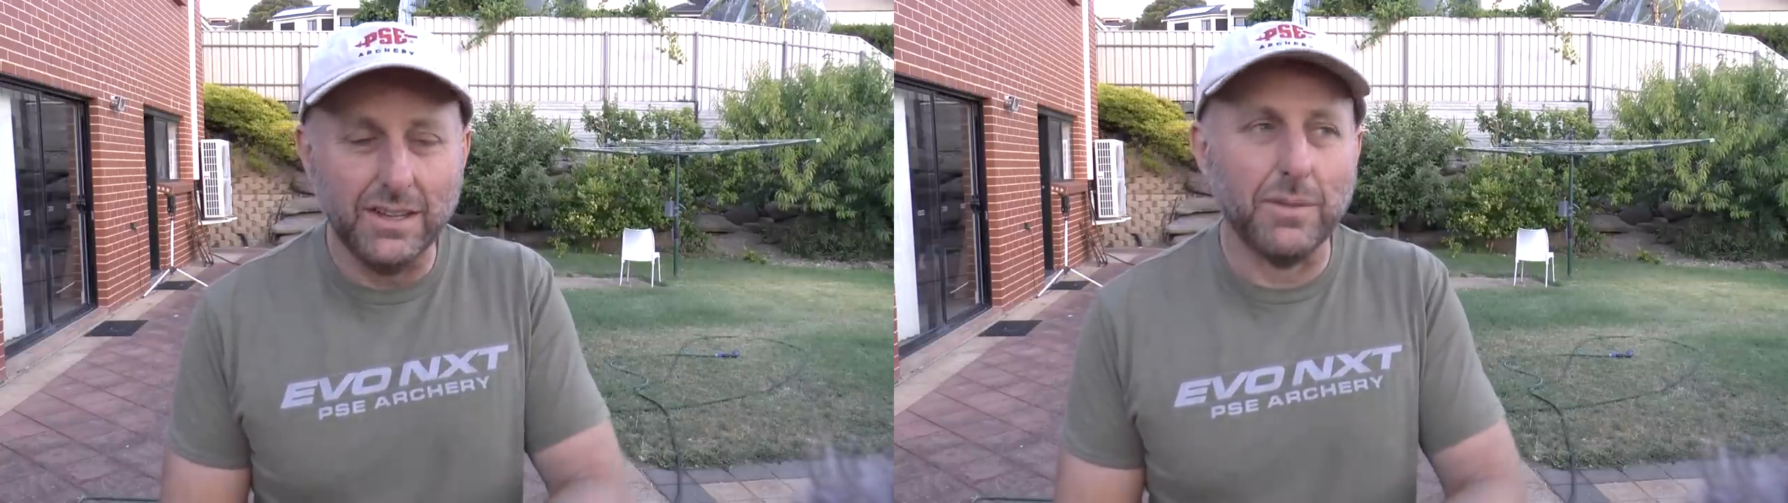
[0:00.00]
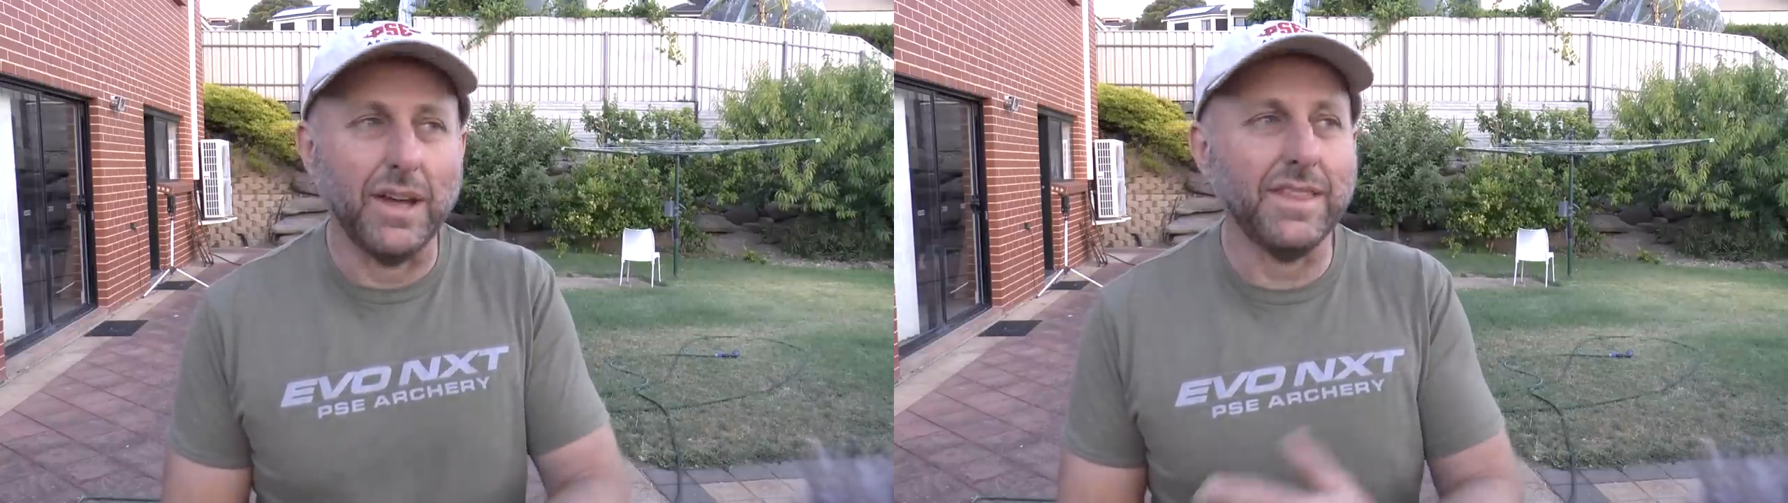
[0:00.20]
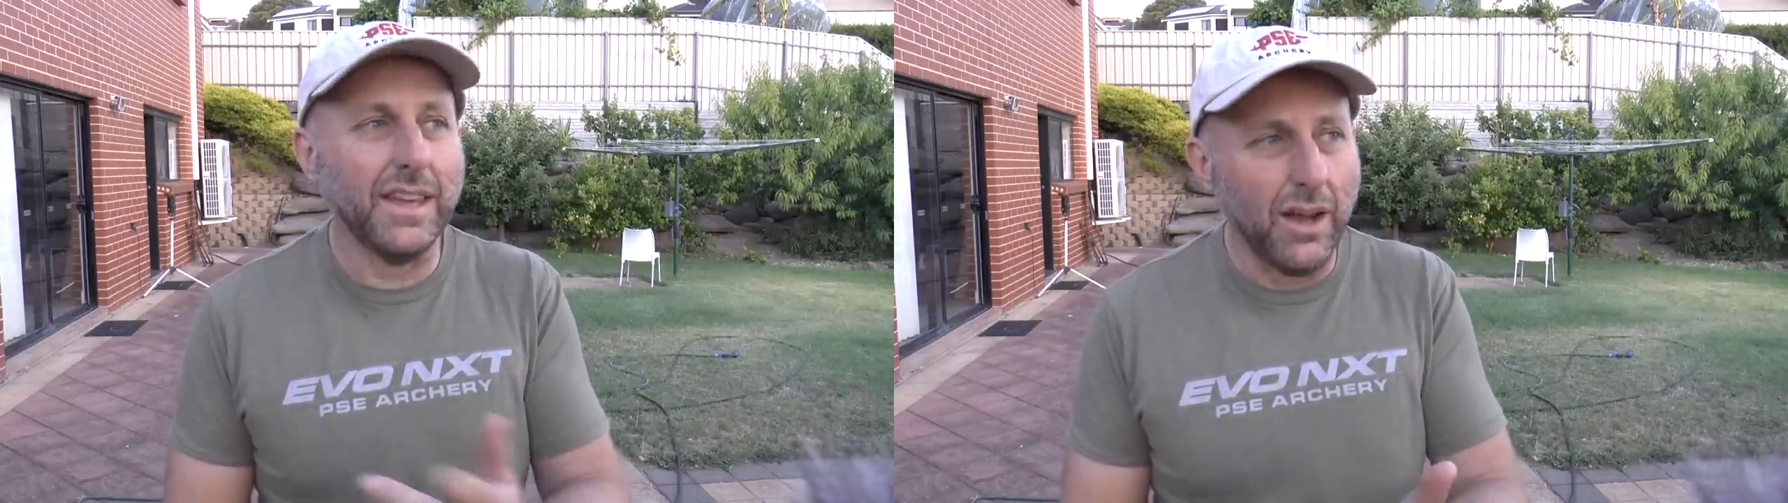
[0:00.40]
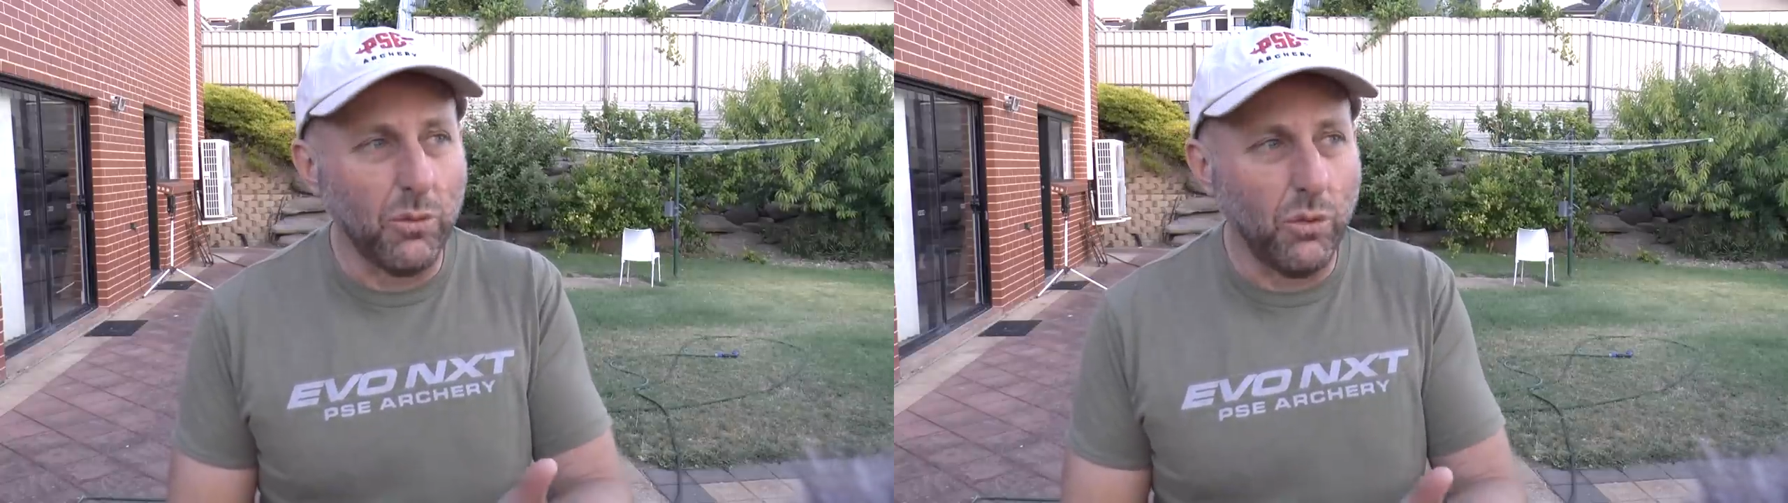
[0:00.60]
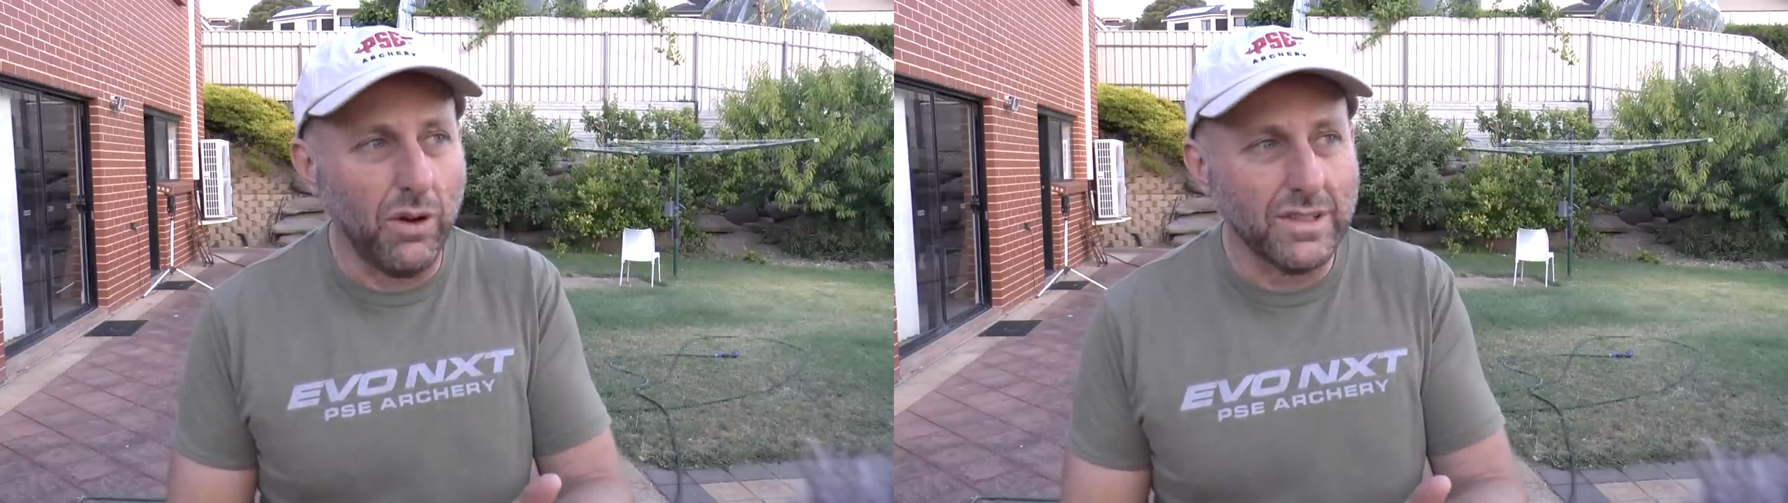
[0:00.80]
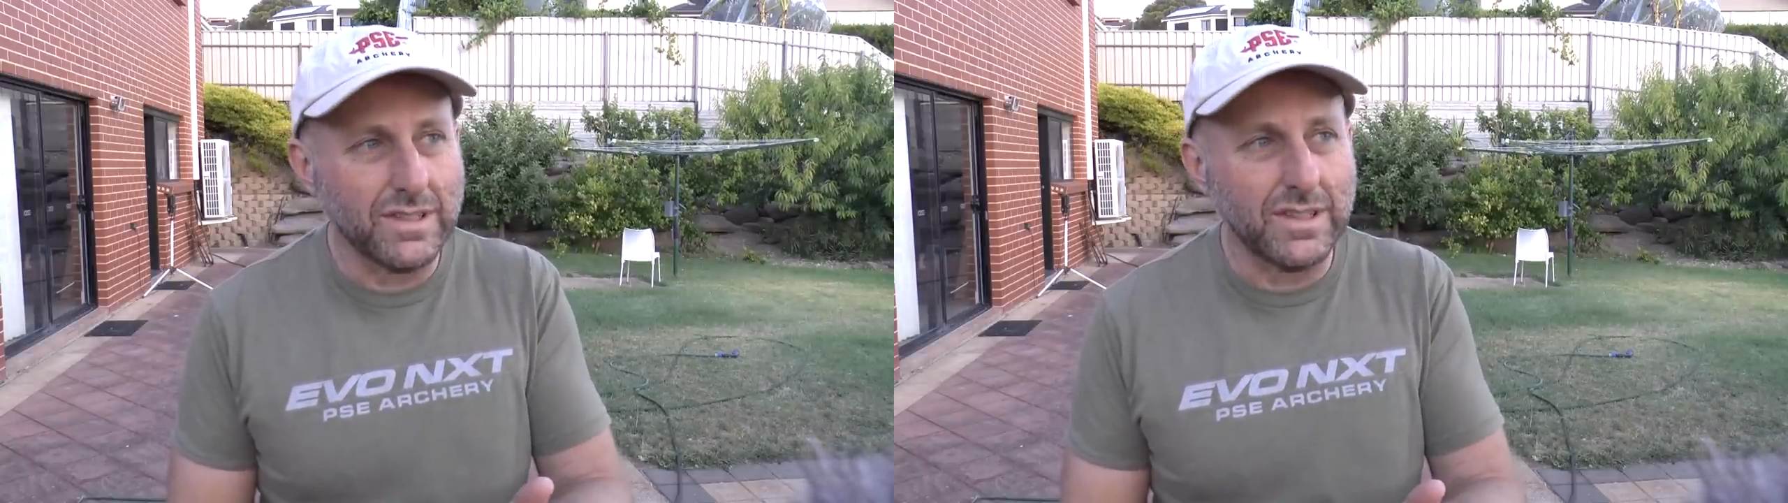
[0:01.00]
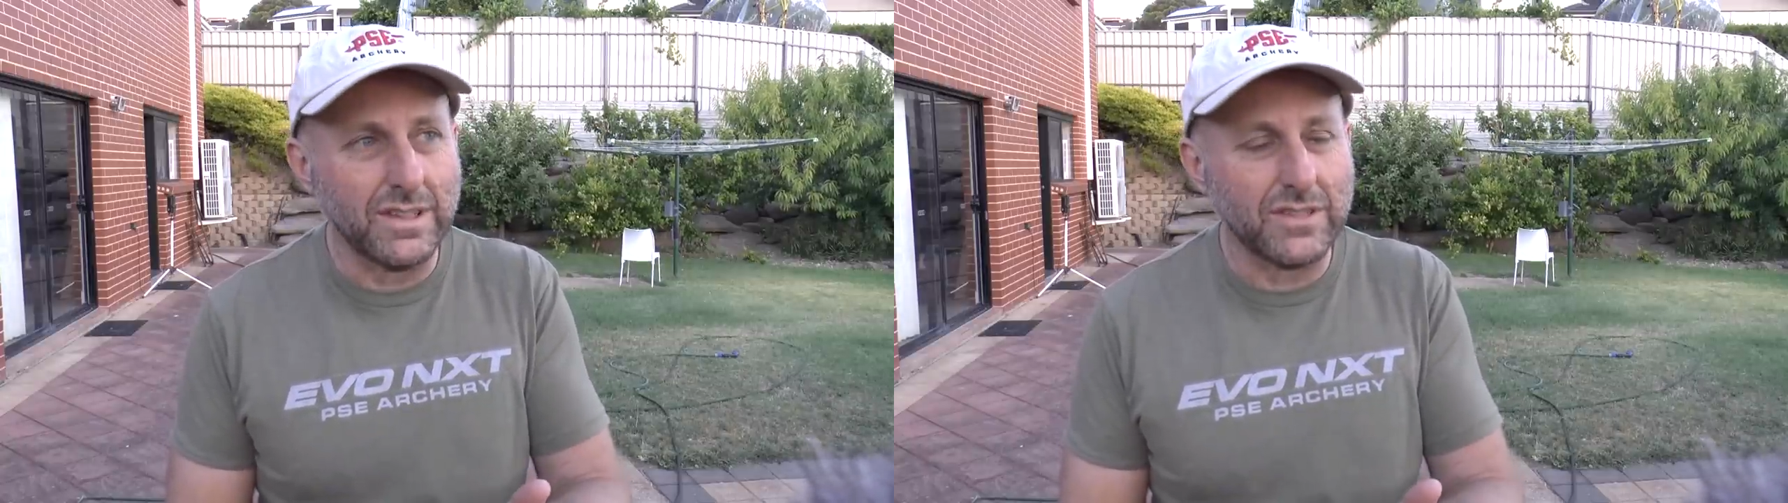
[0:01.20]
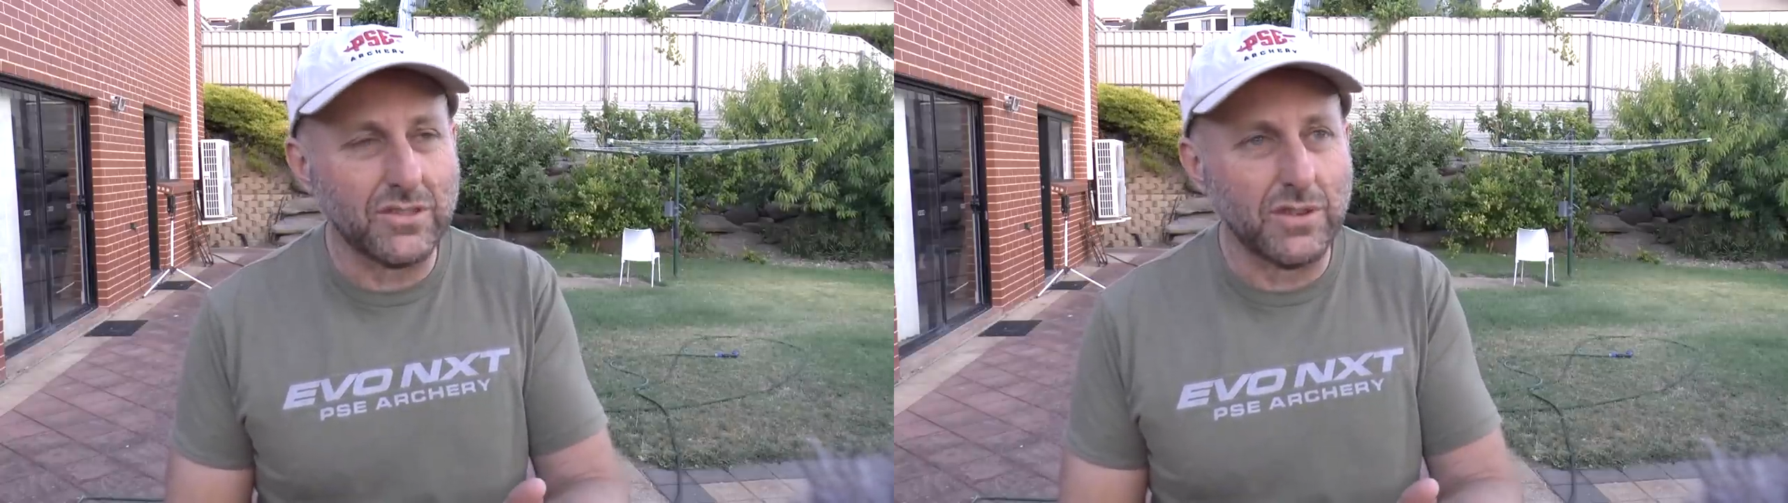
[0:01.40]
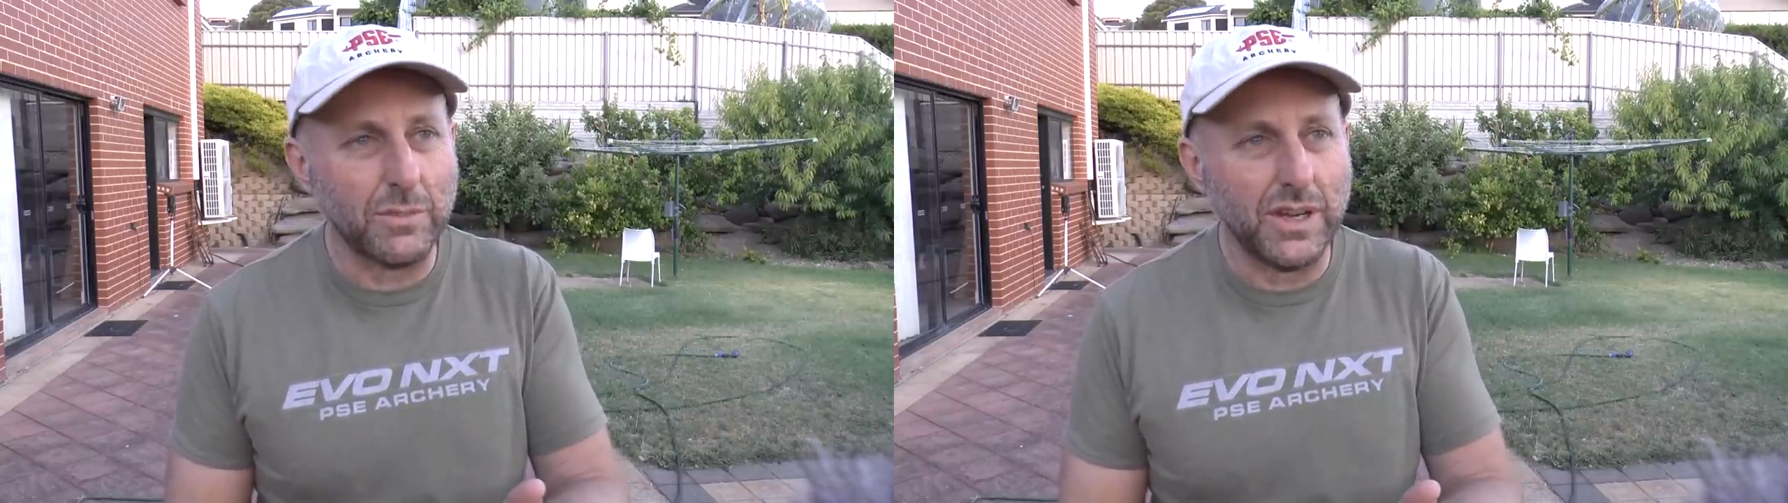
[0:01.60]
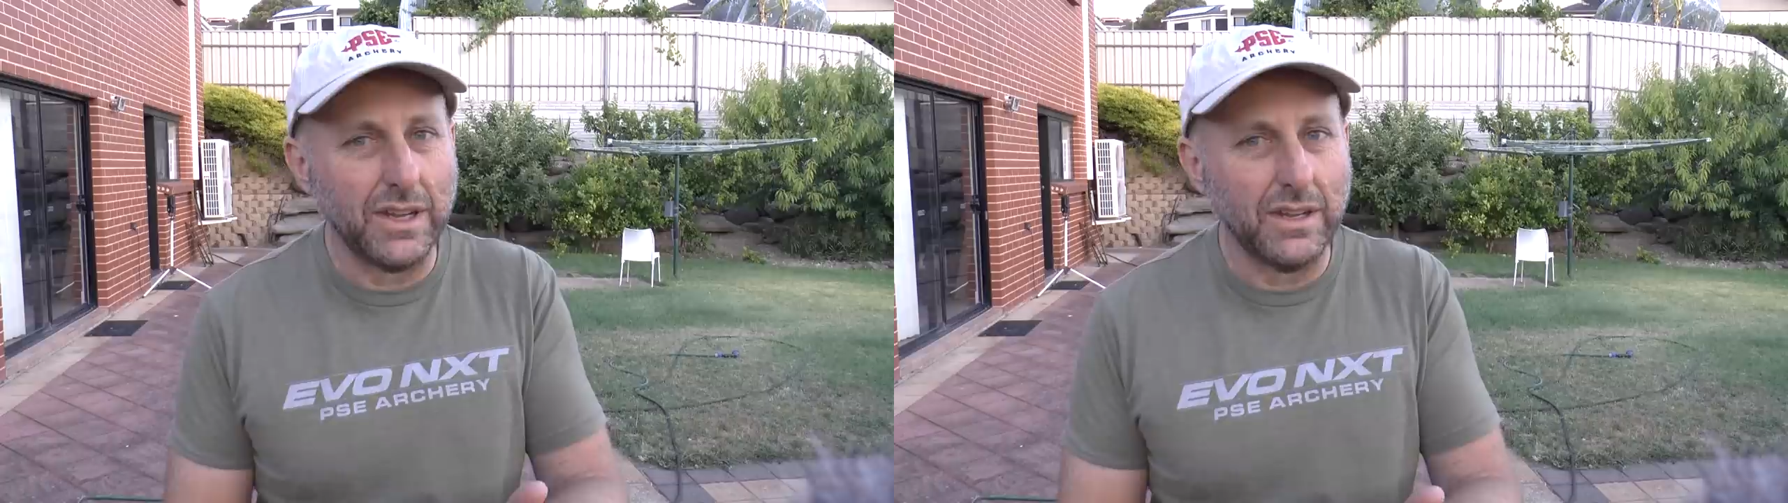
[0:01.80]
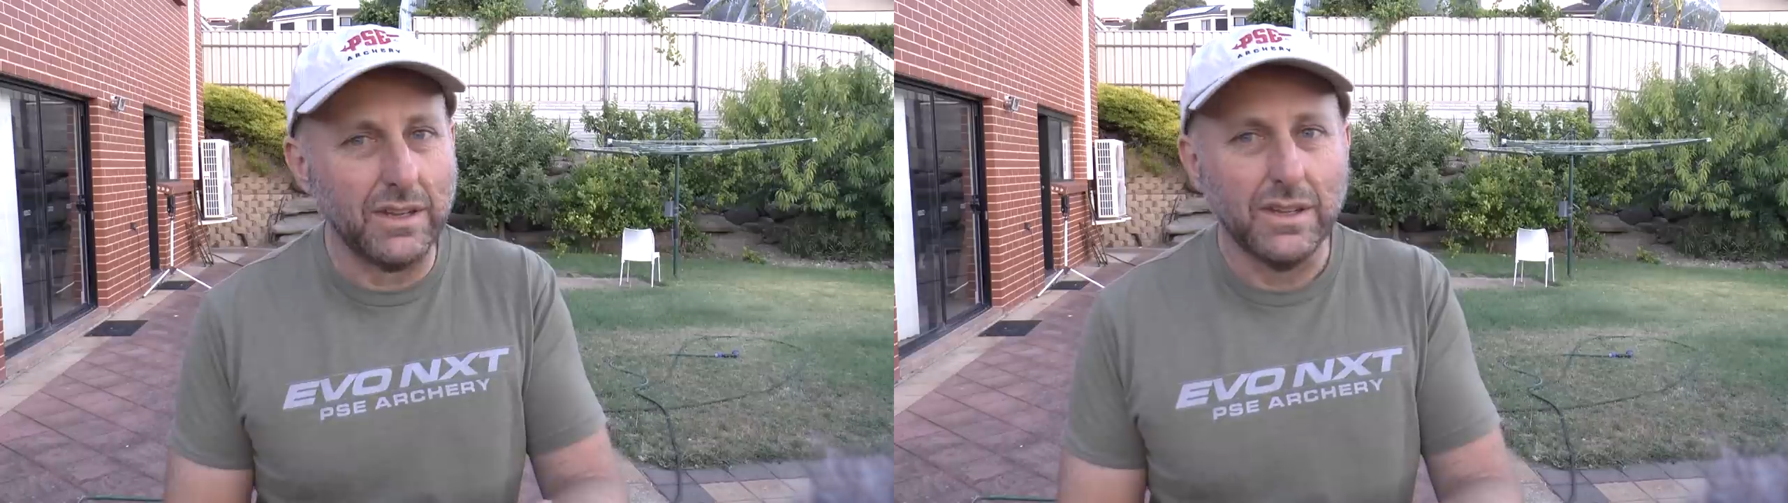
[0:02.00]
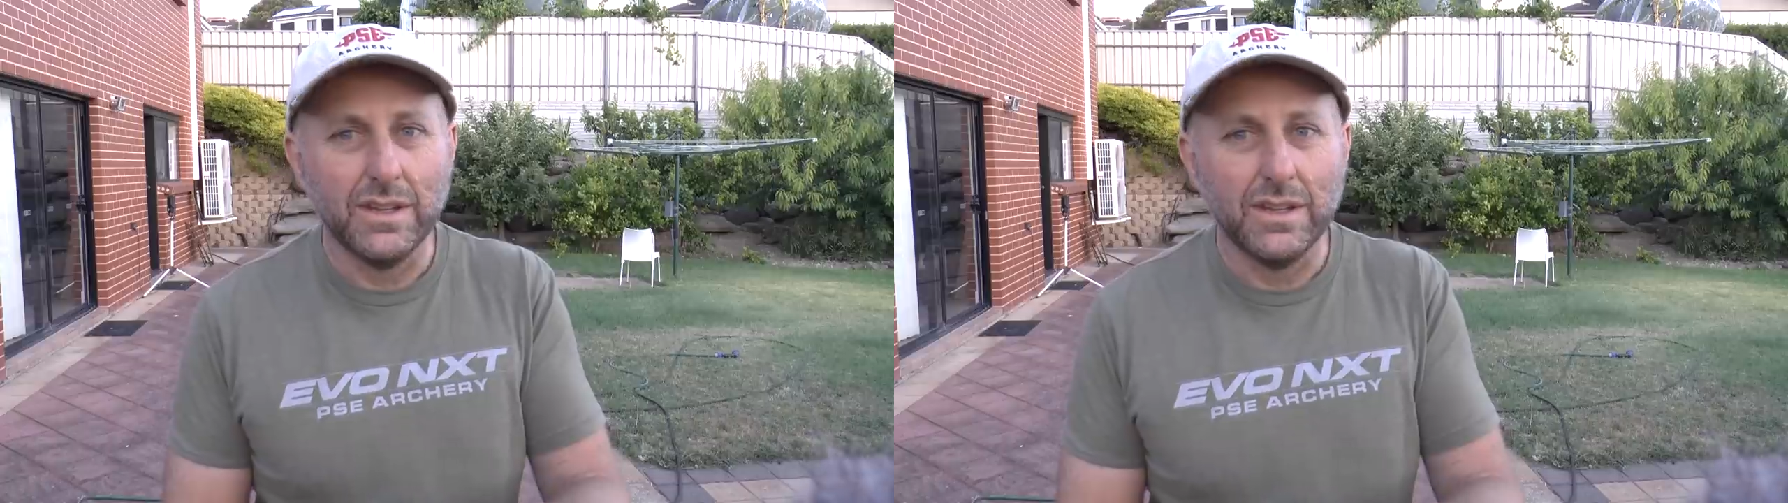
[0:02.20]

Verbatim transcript: but I think I was the distributor